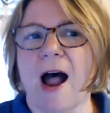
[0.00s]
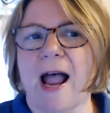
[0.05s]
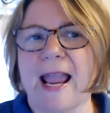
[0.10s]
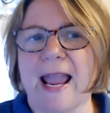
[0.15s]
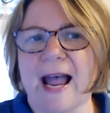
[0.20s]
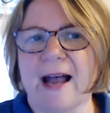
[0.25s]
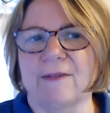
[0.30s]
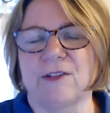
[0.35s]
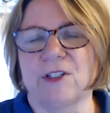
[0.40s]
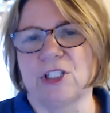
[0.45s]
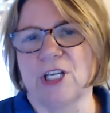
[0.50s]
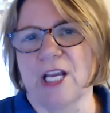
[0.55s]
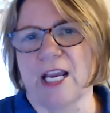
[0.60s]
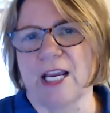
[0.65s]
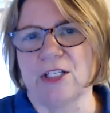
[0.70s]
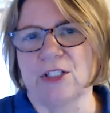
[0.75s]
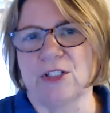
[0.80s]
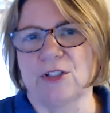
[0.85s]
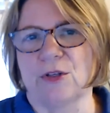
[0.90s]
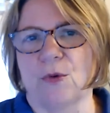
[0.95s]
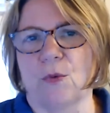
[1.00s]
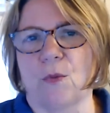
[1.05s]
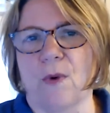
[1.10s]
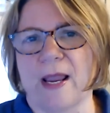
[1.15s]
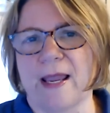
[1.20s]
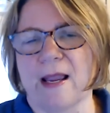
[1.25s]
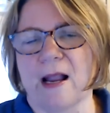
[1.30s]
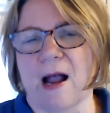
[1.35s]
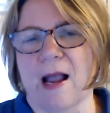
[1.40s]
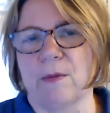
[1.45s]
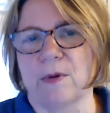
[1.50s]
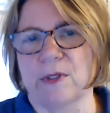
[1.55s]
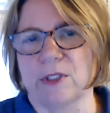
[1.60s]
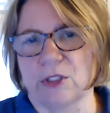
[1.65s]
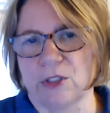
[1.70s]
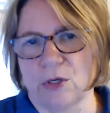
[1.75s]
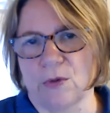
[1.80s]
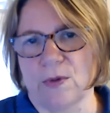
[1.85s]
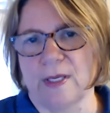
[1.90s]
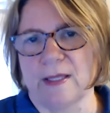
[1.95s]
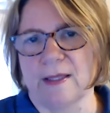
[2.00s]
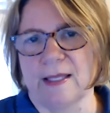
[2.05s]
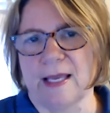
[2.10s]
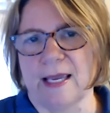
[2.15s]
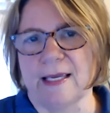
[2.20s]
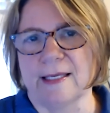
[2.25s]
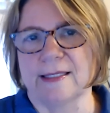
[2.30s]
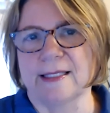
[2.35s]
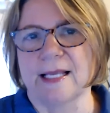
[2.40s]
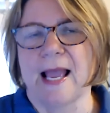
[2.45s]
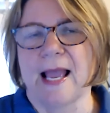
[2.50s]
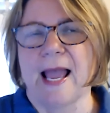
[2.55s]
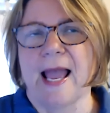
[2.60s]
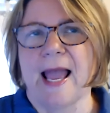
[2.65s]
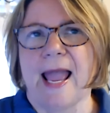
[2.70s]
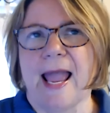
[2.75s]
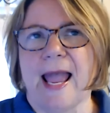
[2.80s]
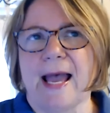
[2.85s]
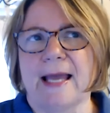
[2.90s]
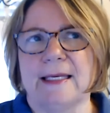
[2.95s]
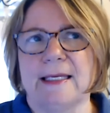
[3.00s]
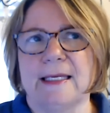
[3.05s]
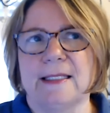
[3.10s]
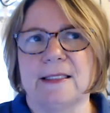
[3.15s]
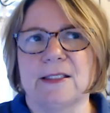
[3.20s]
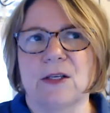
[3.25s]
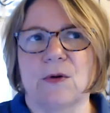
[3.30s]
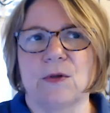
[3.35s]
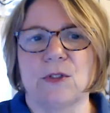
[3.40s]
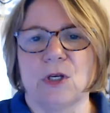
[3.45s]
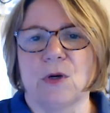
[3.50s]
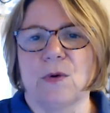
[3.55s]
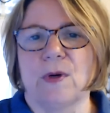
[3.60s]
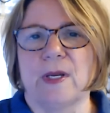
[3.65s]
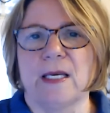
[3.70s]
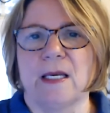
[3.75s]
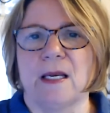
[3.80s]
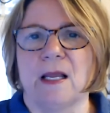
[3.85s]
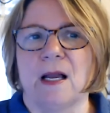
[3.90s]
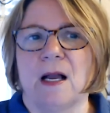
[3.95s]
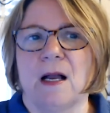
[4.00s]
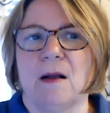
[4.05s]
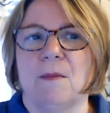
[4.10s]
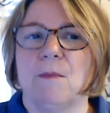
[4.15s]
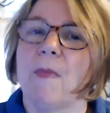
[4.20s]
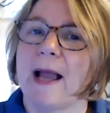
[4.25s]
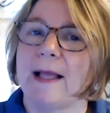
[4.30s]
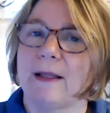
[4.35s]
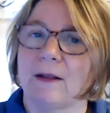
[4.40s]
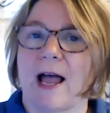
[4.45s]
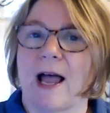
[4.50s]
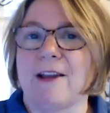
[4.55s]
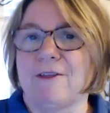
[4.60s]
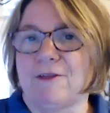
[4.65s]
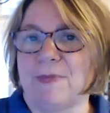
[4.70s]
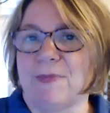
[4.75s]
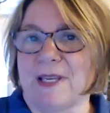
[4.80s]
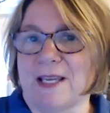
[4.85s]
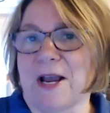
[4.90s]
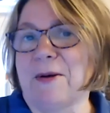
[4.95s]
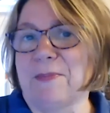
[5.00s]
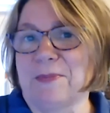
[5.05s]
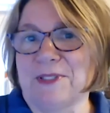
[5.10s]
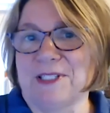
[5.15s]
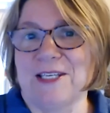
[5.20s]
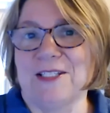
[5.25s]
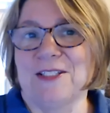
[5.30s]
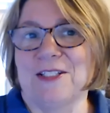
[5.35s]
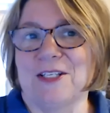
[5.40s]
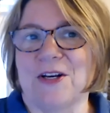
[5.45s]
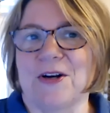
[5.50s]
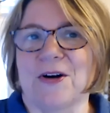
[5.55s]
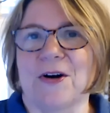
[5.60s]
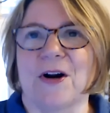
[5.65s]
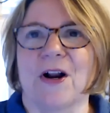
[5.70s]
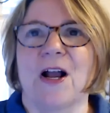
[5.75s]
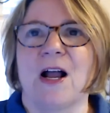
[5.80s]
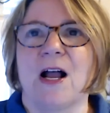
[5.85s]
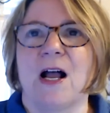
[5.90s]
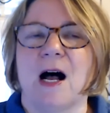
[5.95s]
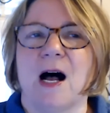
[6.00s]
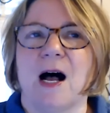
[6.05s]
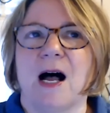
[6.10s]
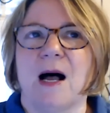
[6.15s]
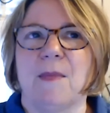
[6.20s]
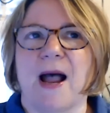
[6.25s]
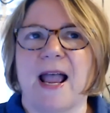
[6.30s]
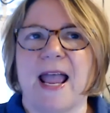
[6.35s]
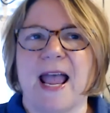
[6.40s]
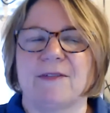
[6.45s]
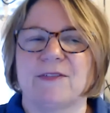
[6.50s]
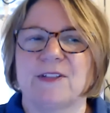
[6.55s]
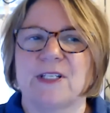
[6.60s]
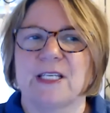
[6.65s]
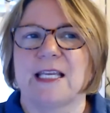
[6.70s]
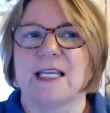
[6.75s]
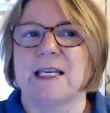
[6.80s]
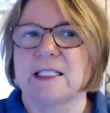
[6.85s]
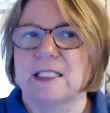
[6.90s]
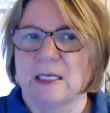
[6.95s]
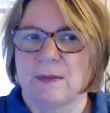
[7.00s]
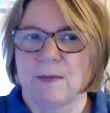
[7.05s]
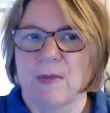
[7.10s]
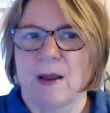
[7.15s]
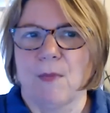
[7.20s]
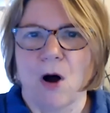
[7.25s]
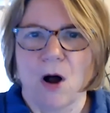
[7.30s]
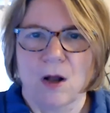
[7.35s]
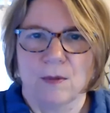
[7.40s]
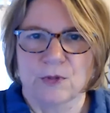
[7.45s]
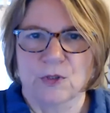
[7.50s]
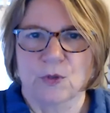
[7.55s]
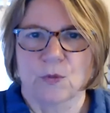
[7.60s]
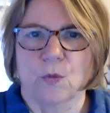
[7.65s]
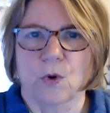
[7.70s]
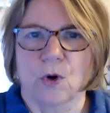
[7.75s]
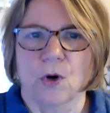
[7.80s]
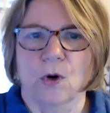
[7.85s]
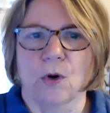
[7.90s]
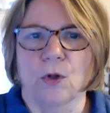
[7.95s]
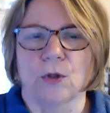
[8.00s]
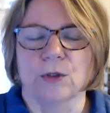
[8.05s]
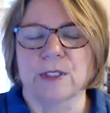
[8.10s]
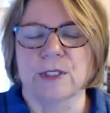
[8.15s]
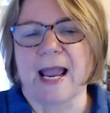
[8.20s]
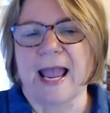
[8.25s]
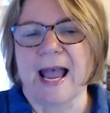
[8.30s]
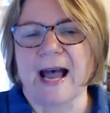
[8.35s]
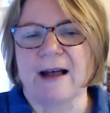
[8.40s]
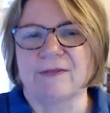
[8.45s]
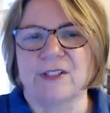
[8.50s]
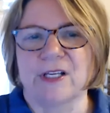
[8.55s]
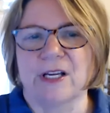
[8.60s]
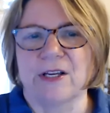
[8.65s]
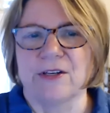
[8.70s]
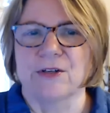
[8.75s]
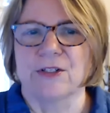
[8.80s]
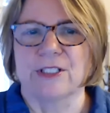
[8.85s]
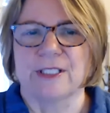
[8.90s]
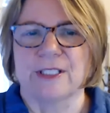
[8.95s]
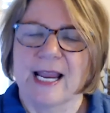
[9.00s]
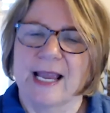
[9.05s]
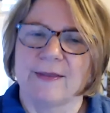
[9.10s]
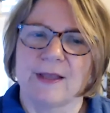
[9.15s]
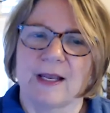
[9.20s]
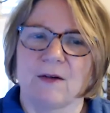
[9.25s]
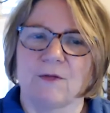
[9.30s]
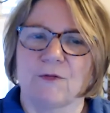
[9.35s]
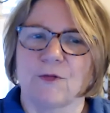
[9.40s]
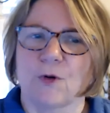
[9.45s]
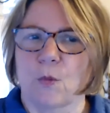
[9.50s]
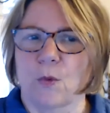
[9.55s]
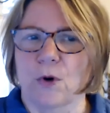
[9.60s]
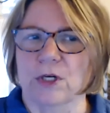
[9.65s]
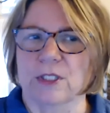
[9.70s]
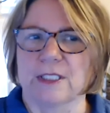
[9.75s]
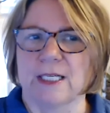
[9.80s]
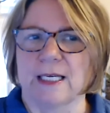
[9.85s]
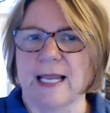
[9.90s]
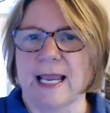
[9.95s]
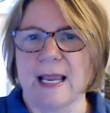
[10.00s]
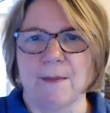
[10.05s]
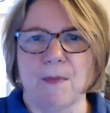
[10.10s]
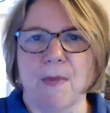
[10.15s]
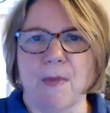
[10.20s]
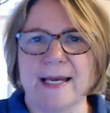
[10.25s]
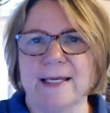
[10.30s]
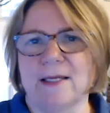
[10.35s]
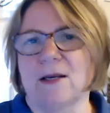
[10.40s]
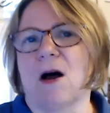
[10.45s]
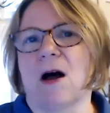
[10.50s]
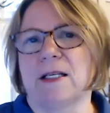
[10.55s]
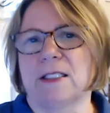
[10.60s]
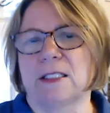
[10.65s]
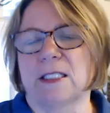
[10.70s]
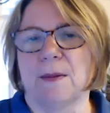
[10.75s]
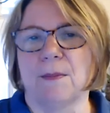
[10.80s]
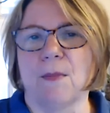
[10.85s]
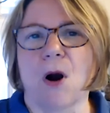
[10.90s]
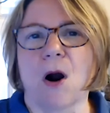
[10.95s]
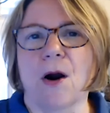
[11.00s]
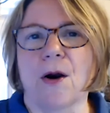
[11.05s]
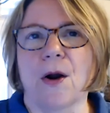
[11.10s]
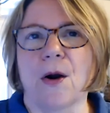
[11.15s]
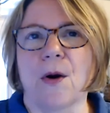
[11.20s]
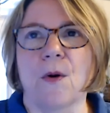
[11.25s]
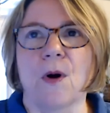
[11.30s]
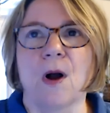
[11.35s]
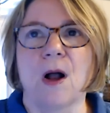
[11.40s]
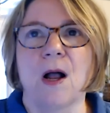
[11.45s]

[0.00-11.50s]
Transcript: have to change the way I was doing things. And in so doing, my life becomes easier. I have to get into my mom's world. I have to understand that if it worked today, it might not tomorrow.